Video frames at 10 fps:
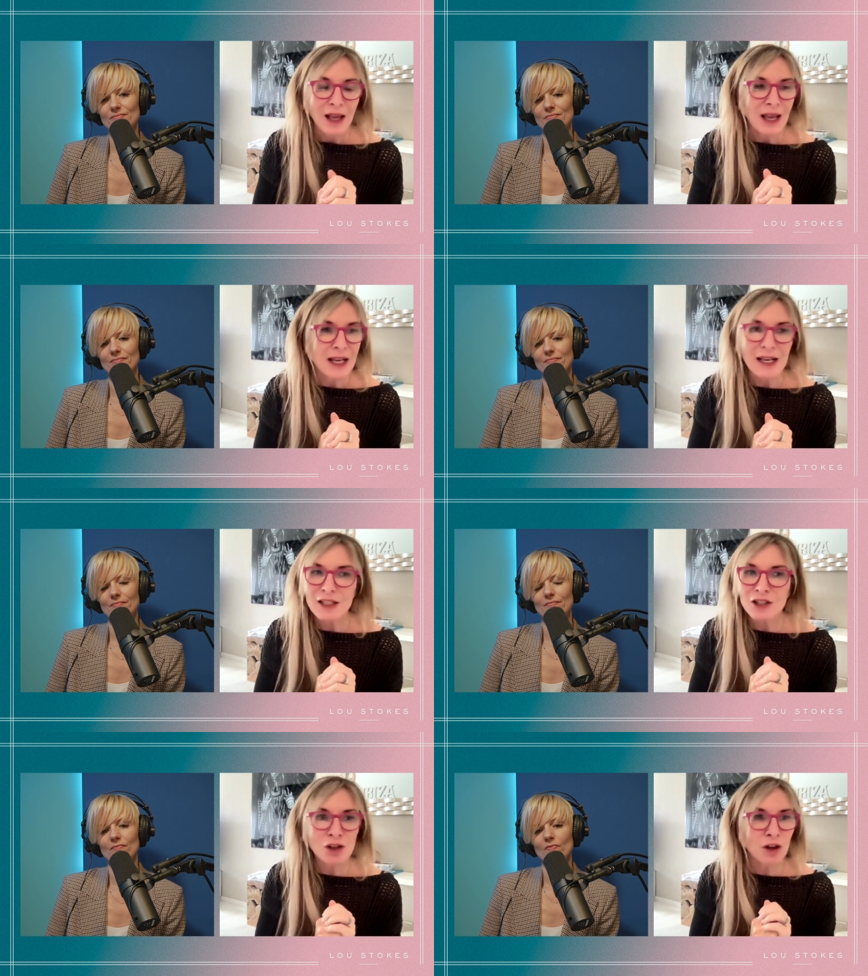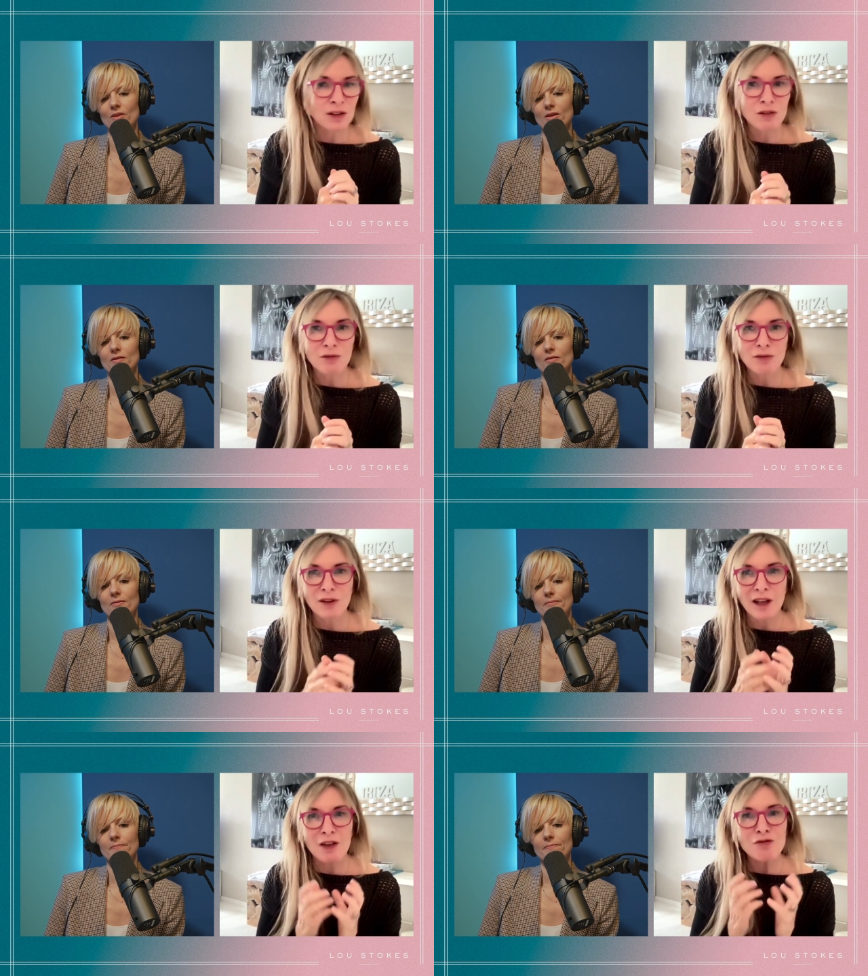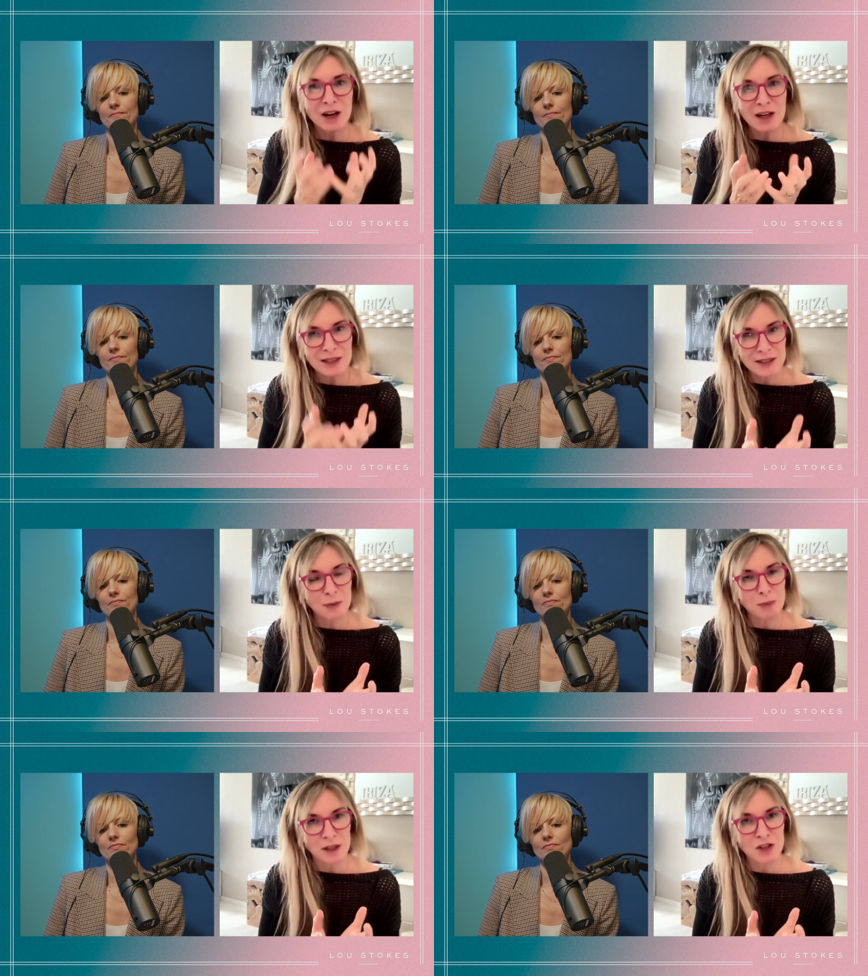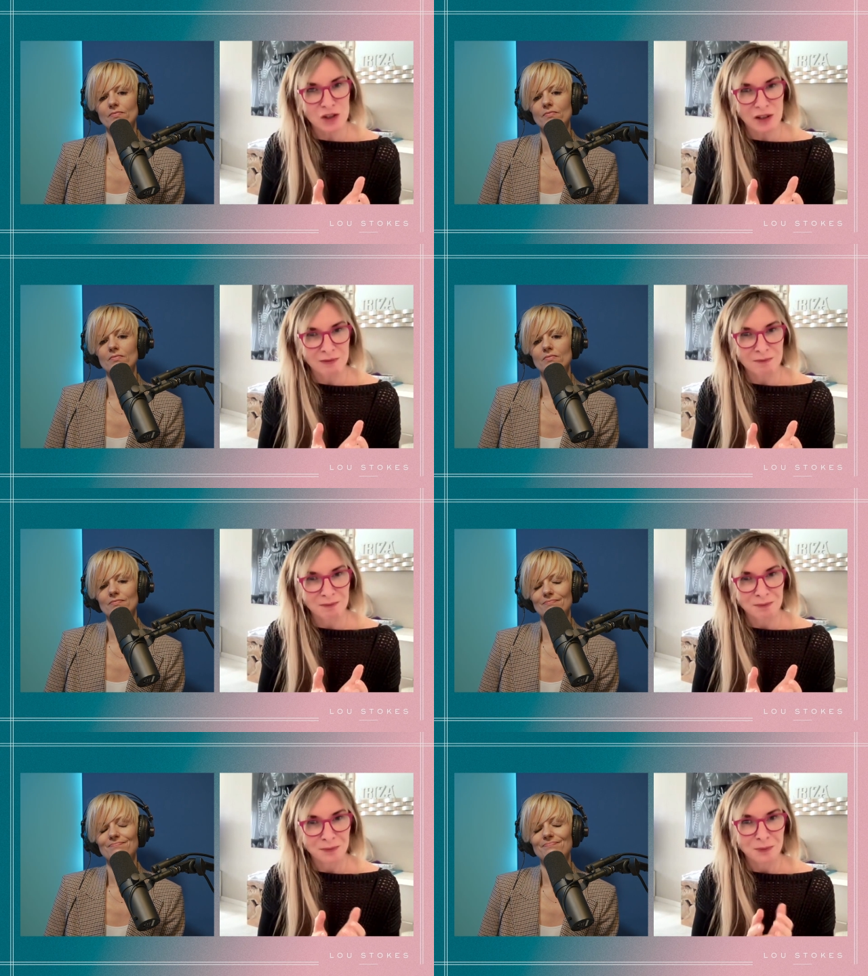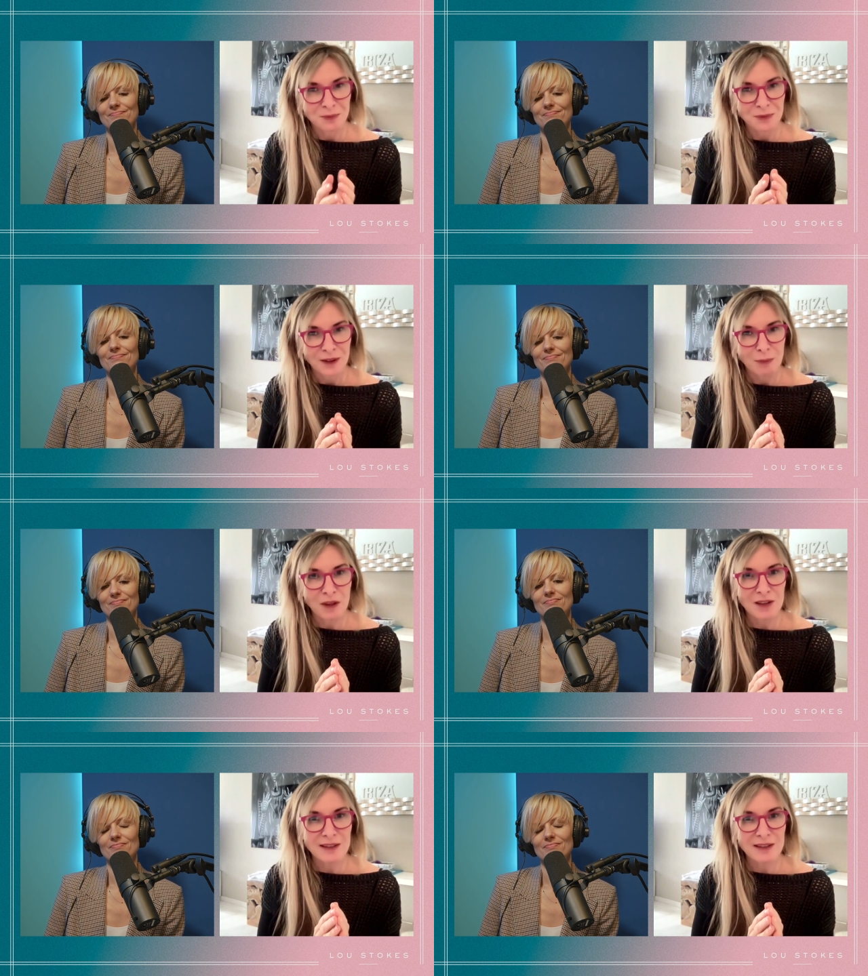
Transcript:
Speaker 1: it's not a realistic picture. Because